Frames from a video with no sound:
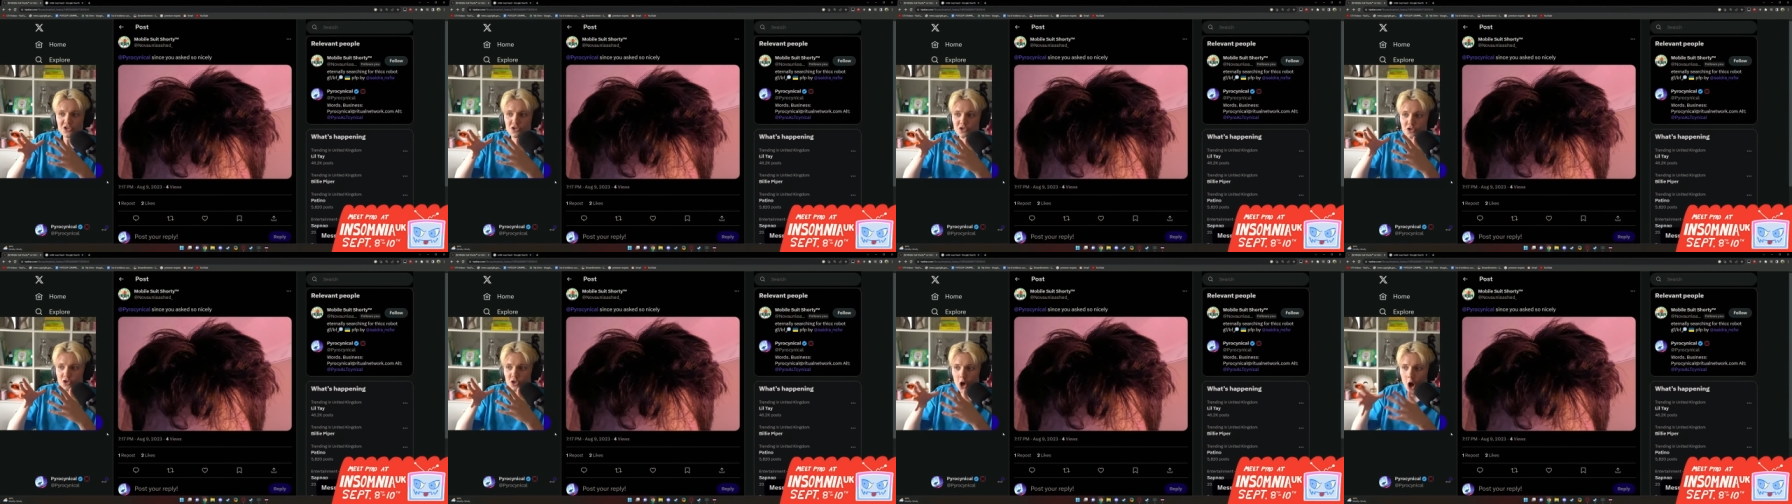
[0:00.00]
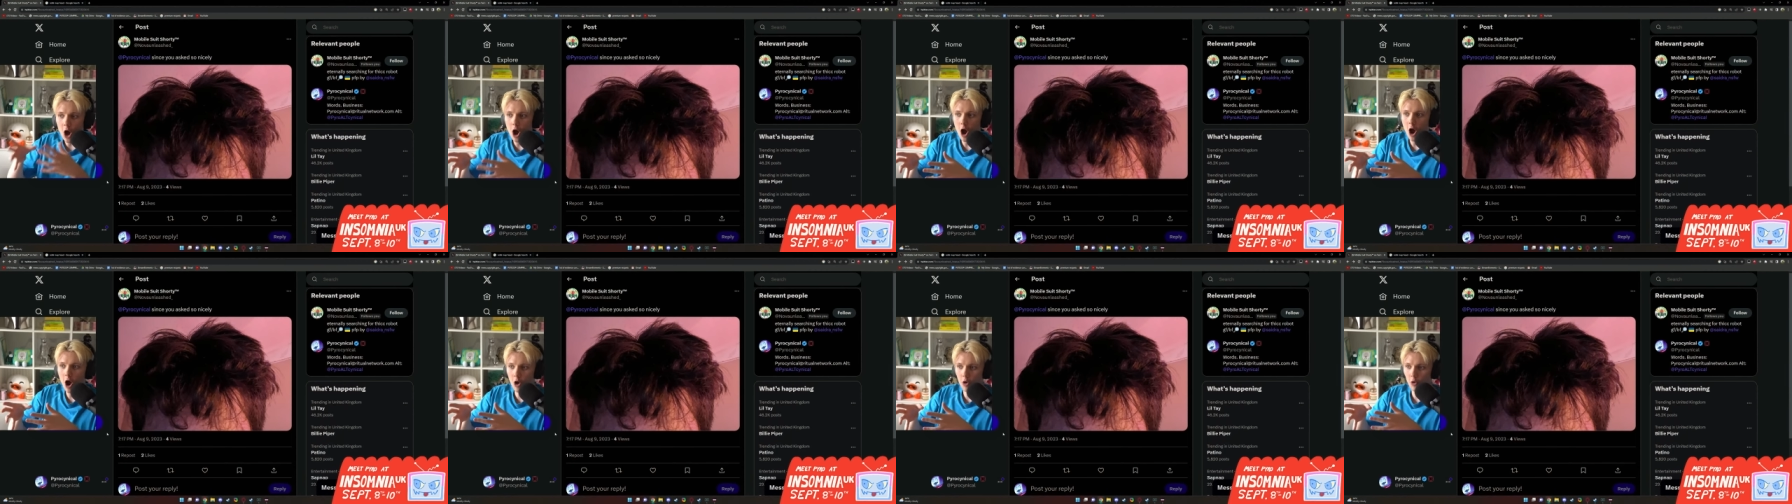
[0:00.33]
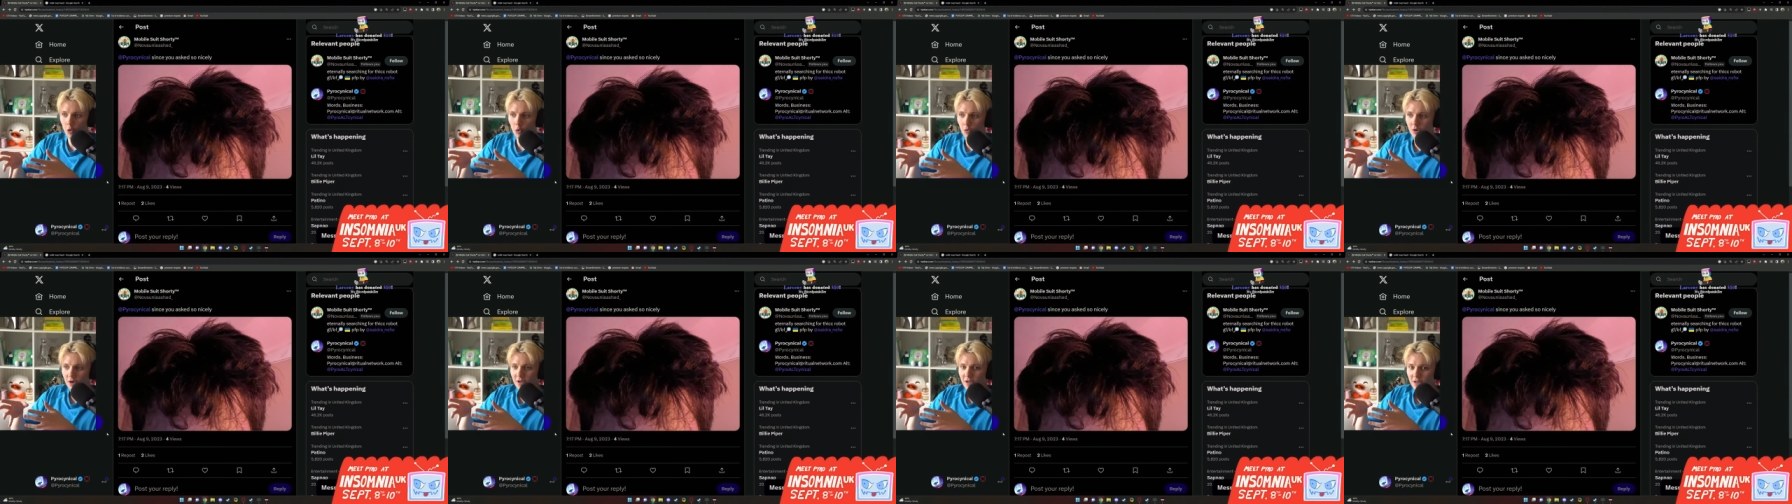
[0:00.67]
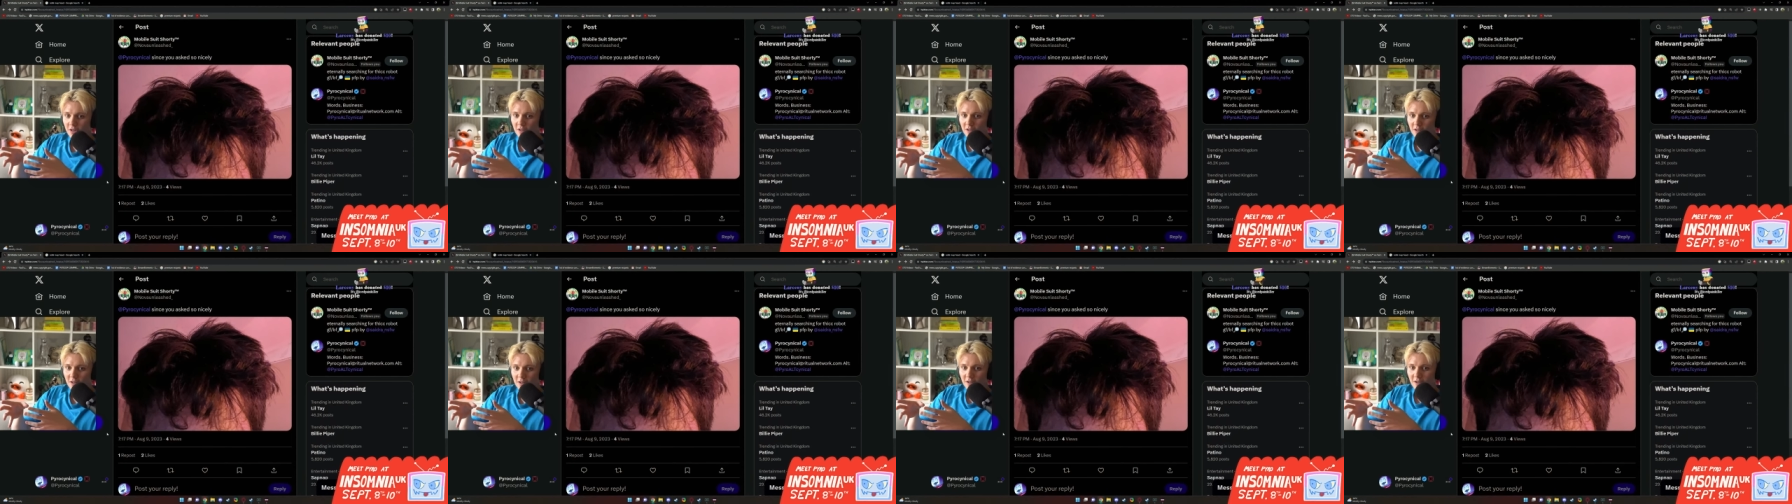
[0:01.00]
toe.
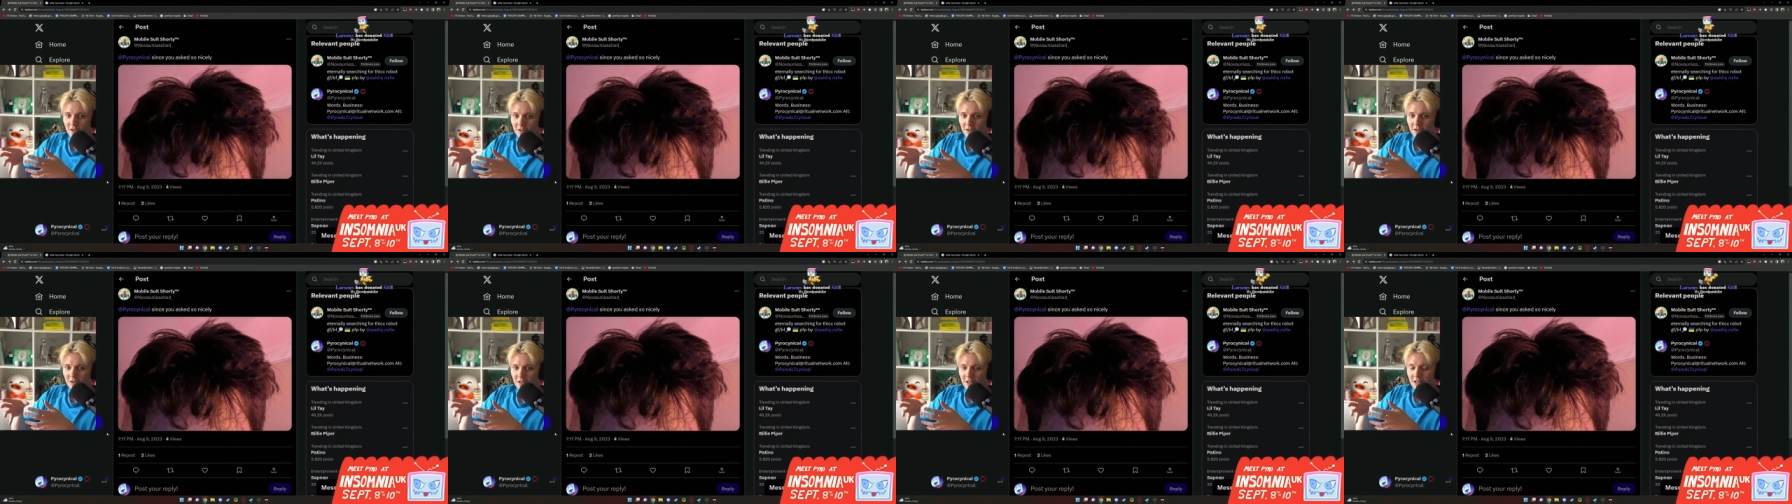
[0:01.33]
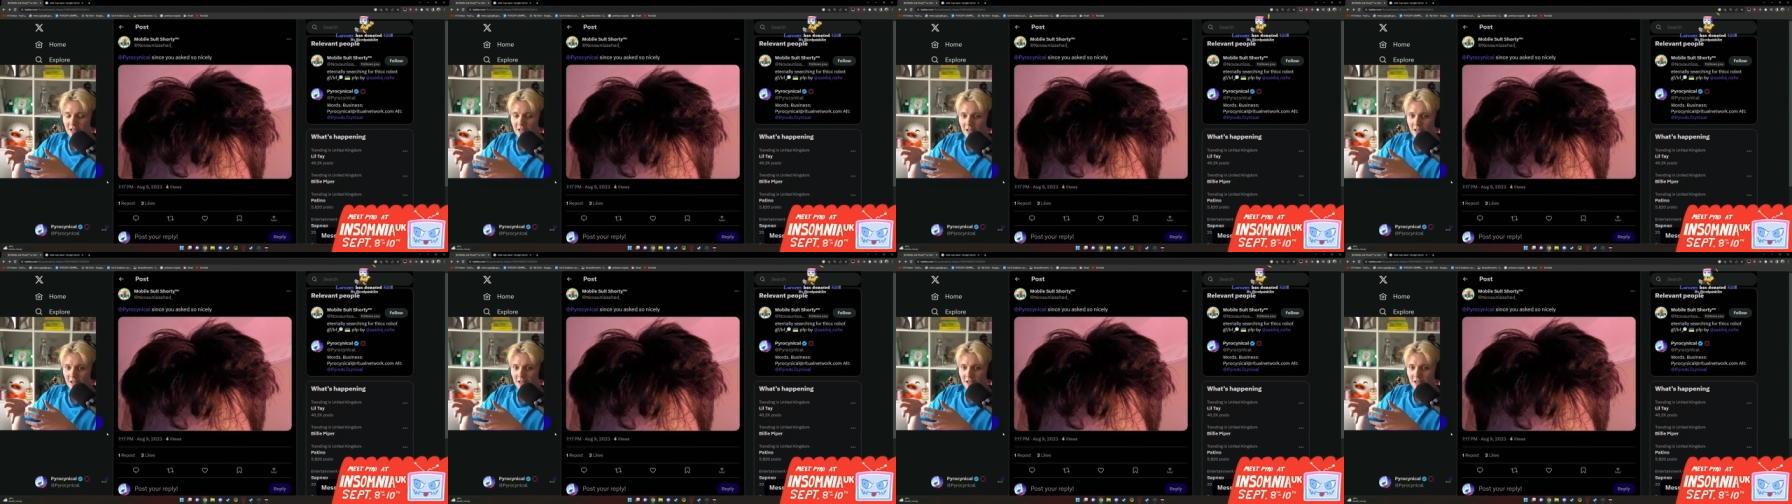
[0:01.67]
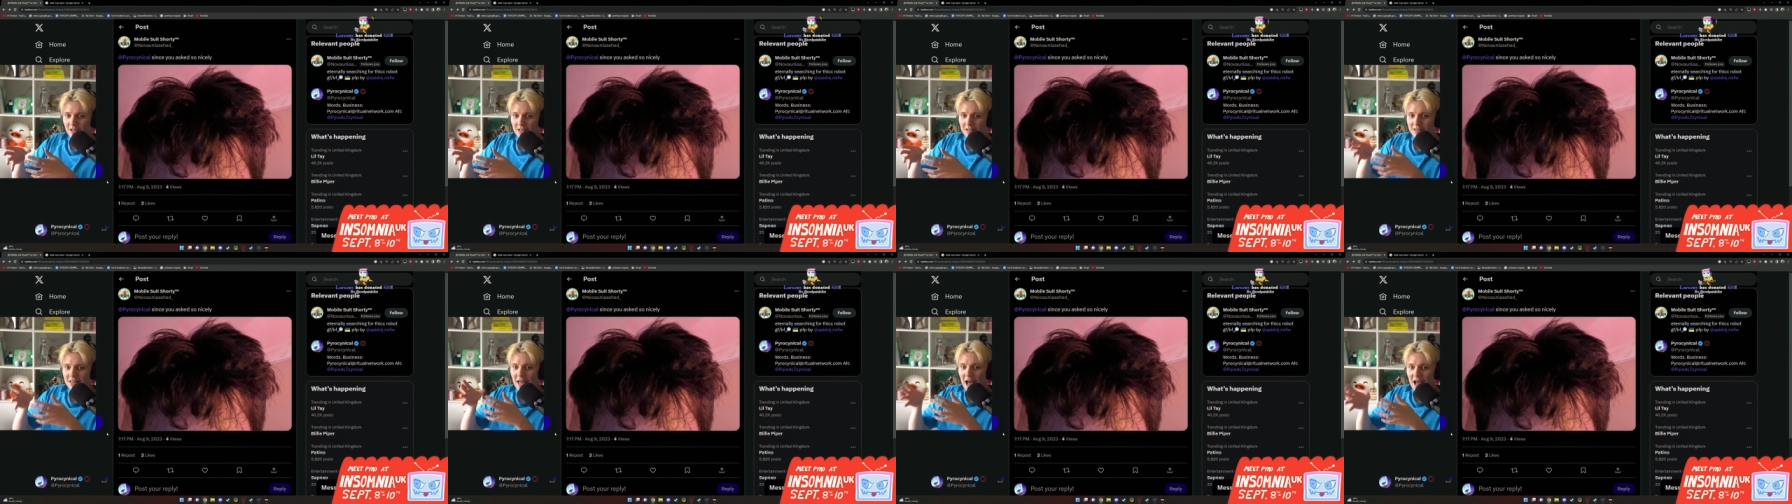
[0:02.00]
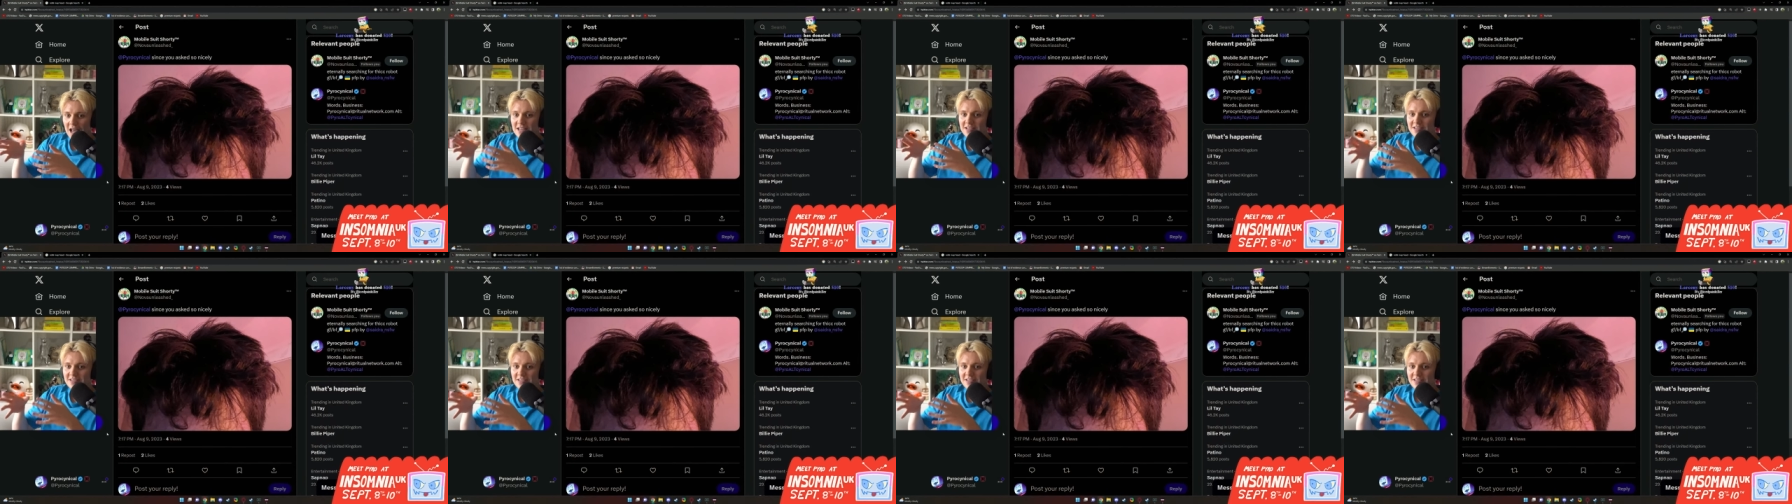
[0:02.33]
That is